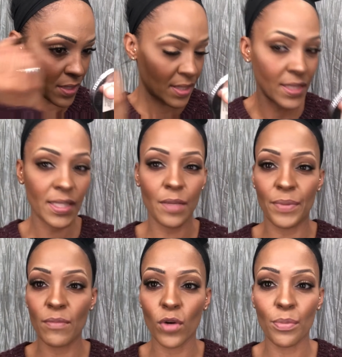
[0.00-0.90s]
It's easy to
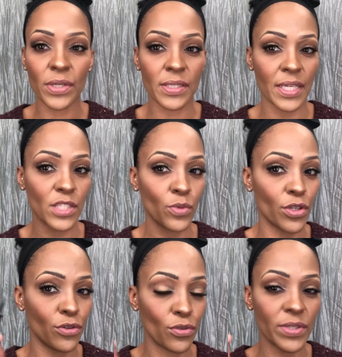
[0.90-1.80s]
be more precise
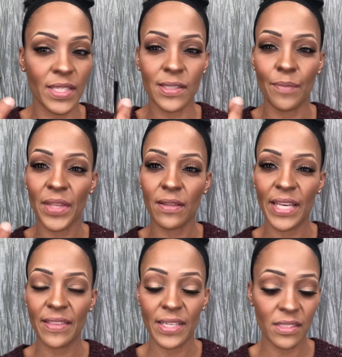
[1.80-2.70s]
when you're using something
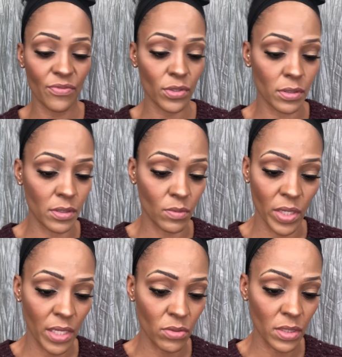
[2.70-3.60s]
like this versus
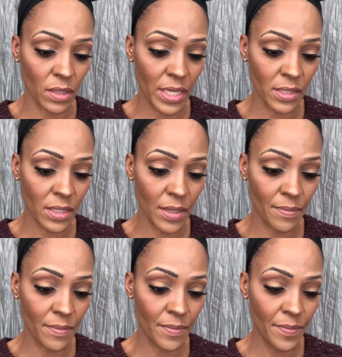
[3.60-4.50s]
what I used the last
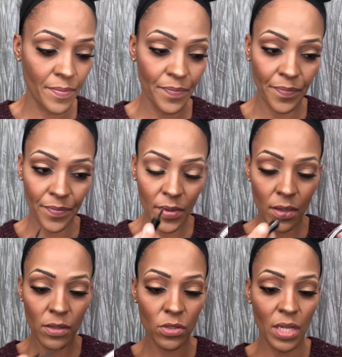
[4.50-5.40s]
time.
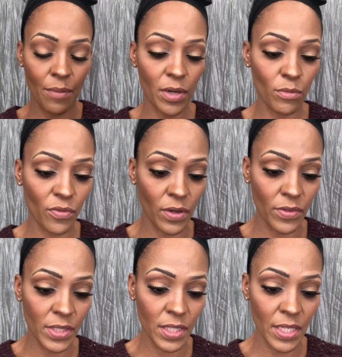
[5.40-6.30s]
So now I'm going to move
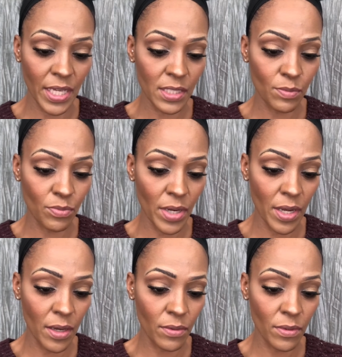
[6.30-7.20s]
over to the next
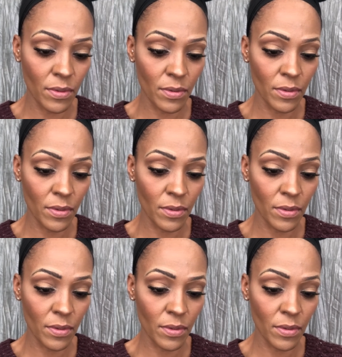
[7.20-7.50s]
brow.